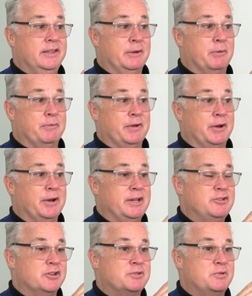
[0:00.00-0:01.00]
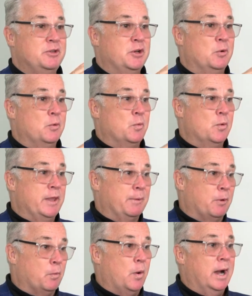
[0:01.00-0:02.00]
They were very just, you know, they
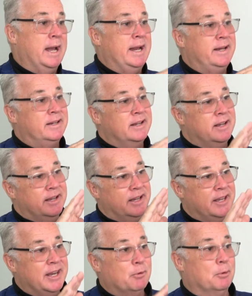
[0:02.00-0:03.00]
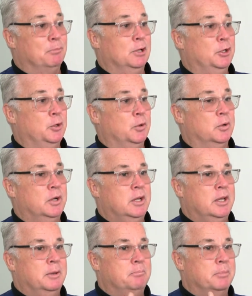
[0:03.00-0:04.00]
were white and they were blue.
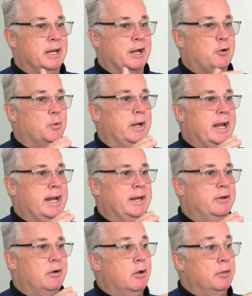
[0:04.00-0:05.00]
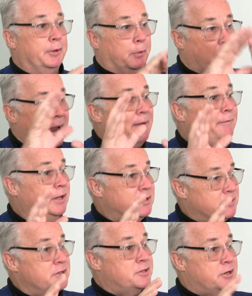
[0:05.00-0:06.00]
But I created all the
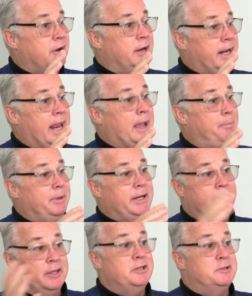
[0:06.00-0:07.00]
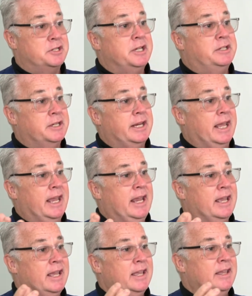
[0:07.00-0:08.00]
graphics that started happening that you see
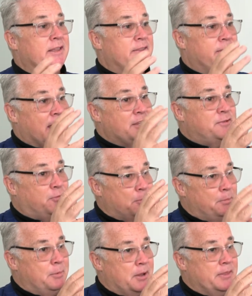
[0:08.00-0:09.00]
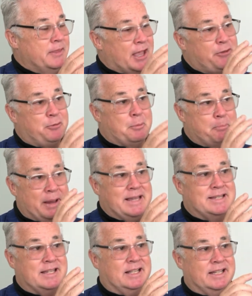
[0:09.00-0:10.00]
today. Mm-hmm. That's from that's from
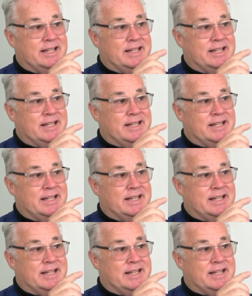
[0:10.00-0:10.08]
basically